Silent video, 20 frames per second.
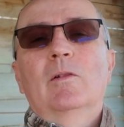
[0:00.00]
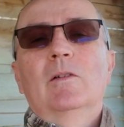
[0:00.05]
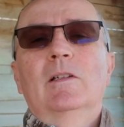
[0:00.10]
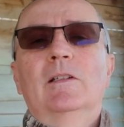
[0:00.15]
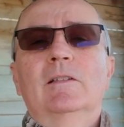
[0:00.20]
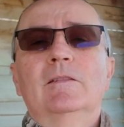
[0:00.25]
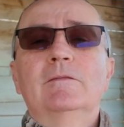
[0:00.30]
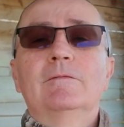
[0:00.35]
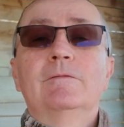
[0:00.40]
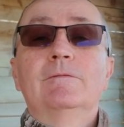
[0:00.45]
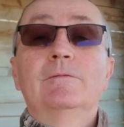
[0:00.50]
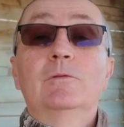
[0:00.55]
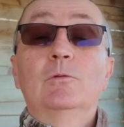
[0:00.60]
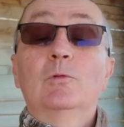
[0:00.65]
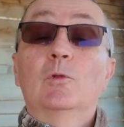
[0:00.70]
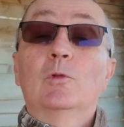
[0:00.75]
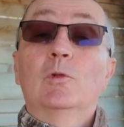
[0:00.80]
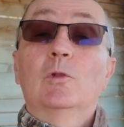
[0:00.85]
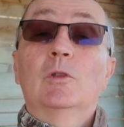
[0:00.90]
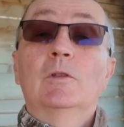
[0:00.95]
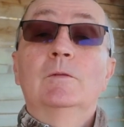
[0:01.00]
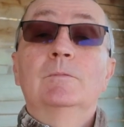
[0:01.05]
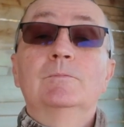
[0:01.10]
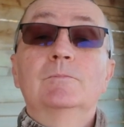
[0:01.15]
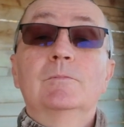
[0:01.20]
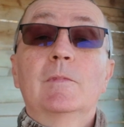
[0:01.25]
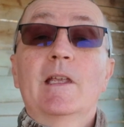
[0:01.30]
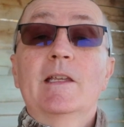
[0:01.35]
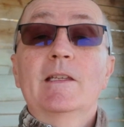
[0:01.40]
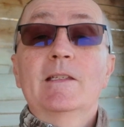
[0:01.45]
for
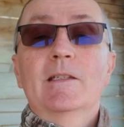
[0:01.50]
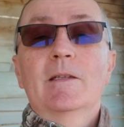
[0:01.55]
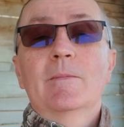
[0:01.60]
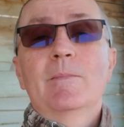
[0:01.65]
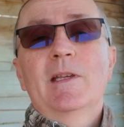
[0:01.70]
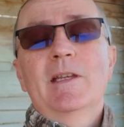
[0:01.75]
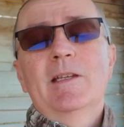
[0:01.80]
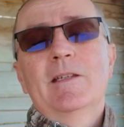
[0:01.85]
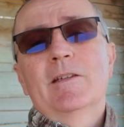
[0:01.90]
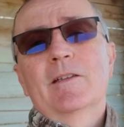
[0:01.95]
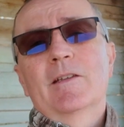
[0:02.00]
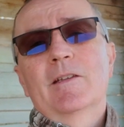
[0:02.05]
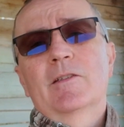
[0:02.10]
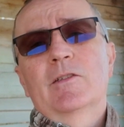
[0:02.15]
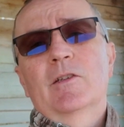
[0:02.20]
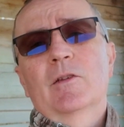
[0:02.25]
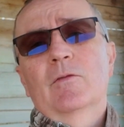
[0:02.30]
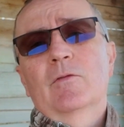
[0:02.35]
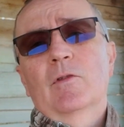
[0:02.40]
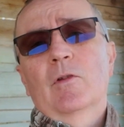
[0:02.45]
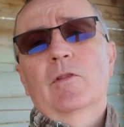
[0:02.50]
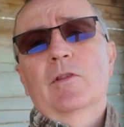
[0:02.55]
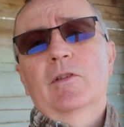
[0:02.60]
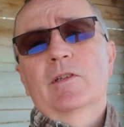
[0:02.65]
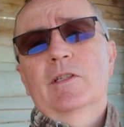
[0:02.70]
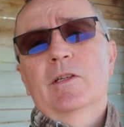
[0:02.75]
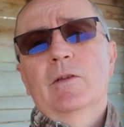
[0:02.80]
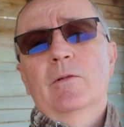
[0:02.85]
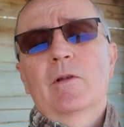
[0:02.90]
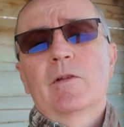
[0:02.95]
intermediates who've got the
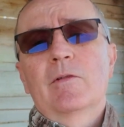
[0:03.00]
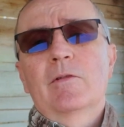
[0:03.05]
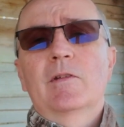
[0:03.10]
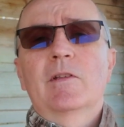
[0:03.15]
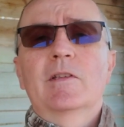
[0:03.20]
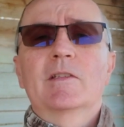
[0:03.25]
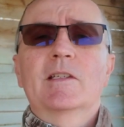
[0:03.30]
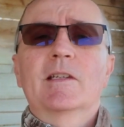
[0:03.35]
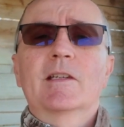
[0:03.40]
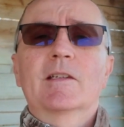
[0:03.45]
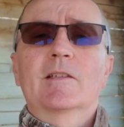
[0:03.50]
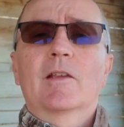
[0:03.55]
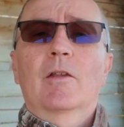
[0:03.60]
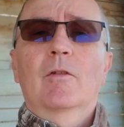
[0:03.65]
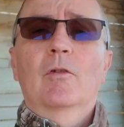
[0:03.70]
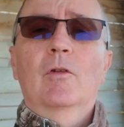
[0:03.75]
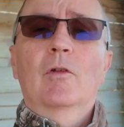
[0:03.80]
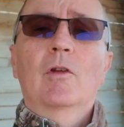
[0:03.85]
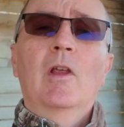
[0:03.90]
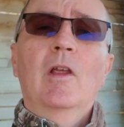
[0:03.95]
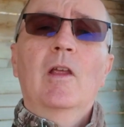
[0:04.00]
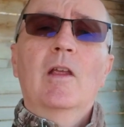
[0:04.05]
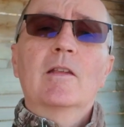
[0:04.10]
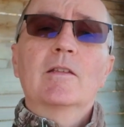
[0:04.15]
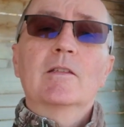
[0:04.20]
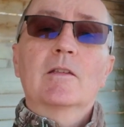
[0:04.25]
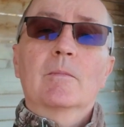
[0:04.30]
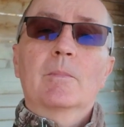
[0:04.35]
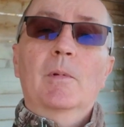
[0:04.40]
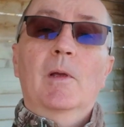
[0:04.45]
200-600 to
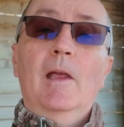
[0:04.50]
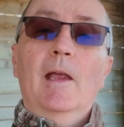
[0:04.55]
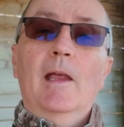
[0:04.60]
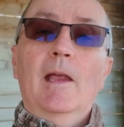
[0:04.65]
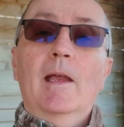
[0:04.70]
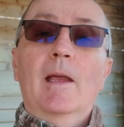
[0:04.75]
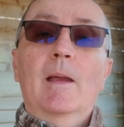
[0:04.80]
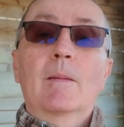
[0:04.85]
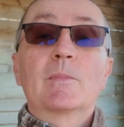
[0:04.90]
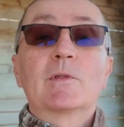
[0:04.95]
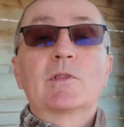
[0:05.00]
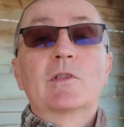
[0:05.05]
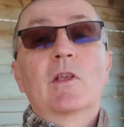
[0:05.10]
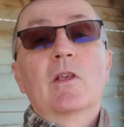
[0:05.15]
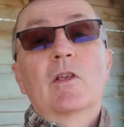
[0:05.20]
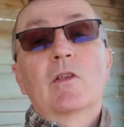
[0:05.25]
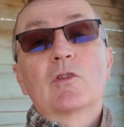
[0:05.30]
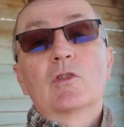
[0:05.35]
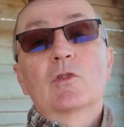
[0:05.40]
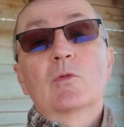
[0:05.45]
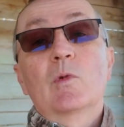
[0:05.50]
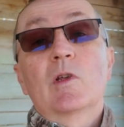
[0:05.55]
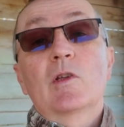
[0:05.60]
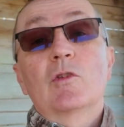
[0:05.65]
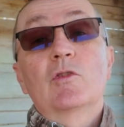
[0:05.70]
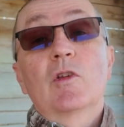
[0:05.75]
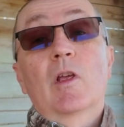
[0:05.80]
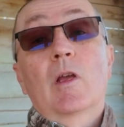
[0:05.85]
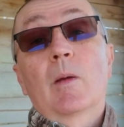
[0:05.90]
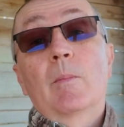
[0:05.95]
perhaps switch
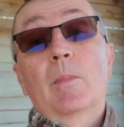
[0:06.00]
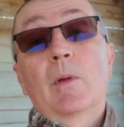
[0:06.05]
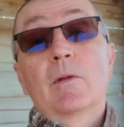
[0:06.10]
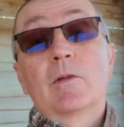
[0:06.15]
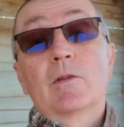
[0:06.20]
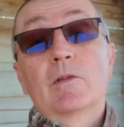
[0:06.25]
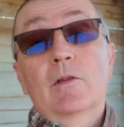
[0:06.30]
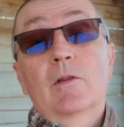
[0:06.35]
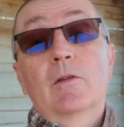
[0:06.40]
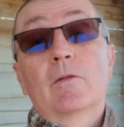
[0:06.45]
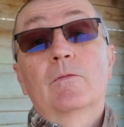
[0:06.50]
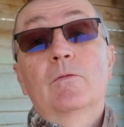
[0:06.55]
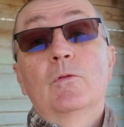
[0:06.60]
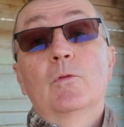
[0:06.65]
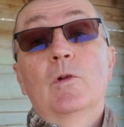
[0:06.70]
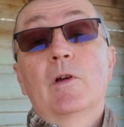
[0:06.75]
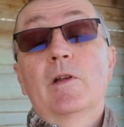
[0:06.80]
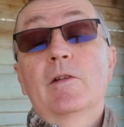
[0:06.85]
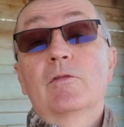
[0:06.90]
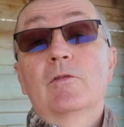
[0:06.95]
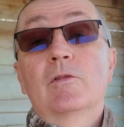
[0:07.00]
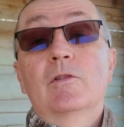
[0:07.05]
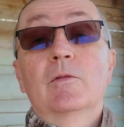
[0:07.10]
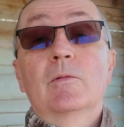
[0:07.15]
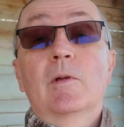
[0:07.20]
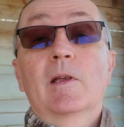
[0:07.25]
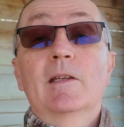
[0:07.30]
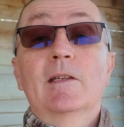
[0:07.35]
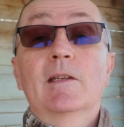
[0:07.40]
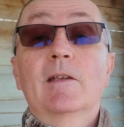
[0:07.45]
up to the
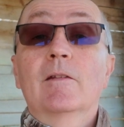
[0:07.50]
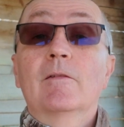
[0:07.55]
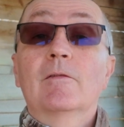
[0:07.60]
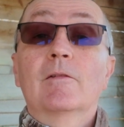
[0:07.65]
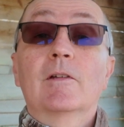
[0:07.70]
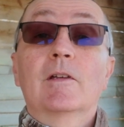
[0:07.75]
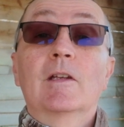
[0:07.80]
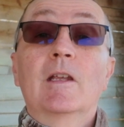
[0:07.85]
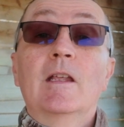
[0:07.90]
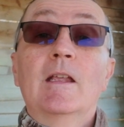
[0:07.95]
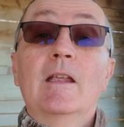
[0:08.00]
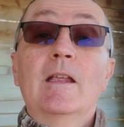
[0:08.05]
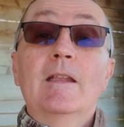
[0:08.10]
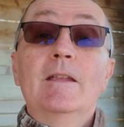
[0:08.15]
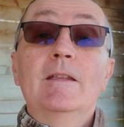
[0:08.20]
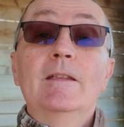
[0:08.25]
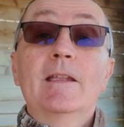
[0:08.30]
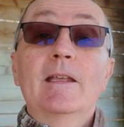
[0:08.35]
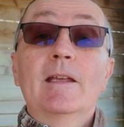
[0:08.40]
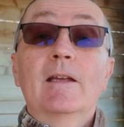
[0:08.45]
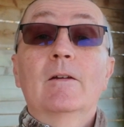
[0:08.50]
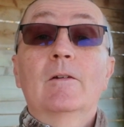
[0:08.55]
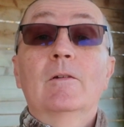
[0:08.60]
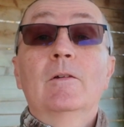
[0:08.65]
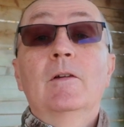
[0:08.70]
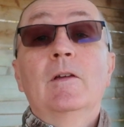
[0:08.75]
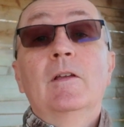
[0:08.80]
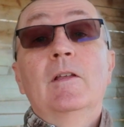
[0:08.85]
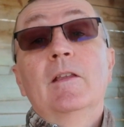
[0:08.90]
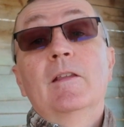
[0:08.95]
400-800. Now
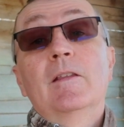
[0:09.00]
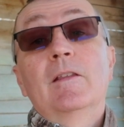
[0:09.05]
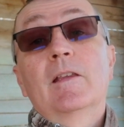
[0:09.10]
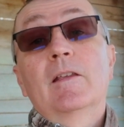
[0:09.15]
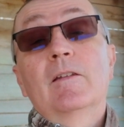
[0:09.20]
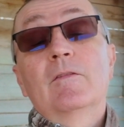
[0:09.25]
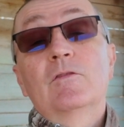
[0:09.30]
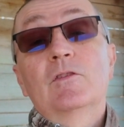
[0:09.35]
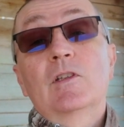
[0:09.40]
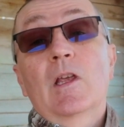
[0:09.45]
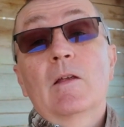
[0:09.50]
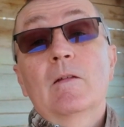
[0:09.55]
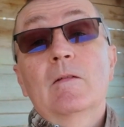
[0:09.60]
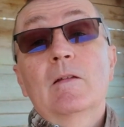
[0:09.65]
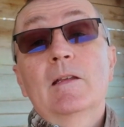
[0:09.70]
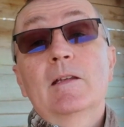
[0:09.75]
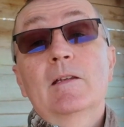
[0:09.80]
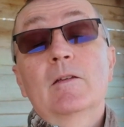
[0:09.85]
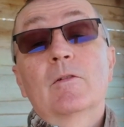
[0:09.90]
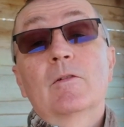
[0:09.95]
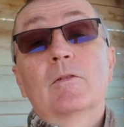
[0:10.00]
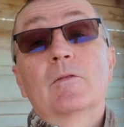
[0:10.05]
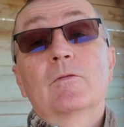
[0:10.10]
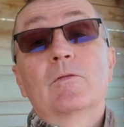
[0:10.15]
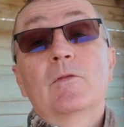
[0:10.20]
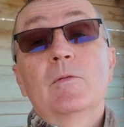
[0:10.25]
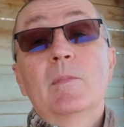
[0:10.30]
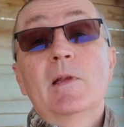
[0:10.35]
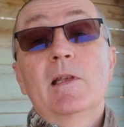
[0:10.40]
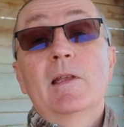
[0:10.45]
they've totally got
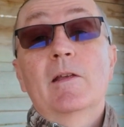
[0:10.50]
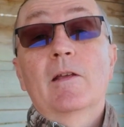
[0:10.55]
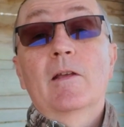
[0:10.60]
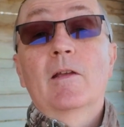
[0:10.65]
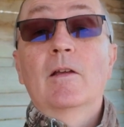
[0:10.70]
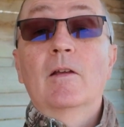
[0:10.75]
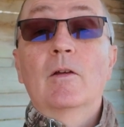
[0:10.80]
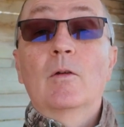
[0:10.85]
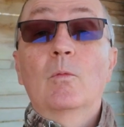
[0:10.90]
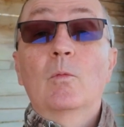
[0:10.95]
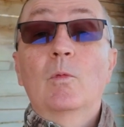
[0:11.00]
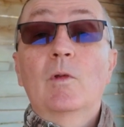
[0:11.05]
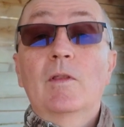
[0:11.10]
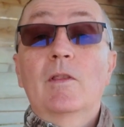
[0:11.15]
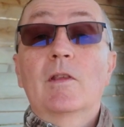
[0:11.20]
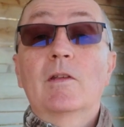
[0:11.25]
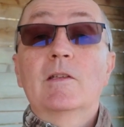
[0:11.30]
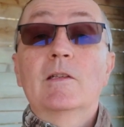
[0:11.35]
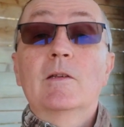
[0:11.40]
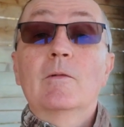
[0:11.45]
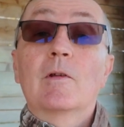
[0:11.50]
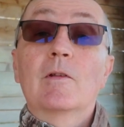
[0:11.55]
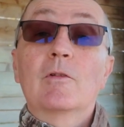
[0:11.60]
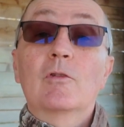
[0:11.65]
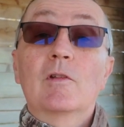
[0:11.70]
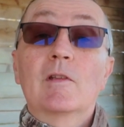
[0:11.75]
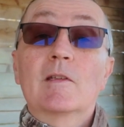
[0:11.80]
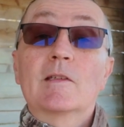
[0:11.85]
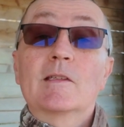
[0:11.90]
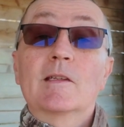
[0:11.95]
familiar with the
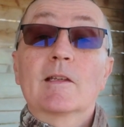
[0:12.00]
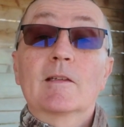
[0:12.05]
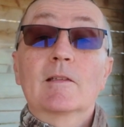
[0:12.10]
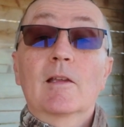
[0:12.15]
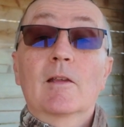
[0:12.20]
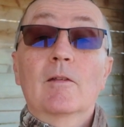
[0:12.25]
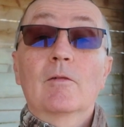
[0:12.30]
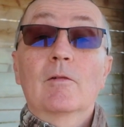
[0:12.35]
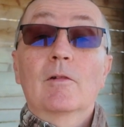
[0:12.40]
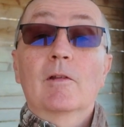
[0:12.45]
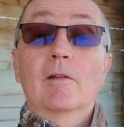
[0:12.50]
200-600.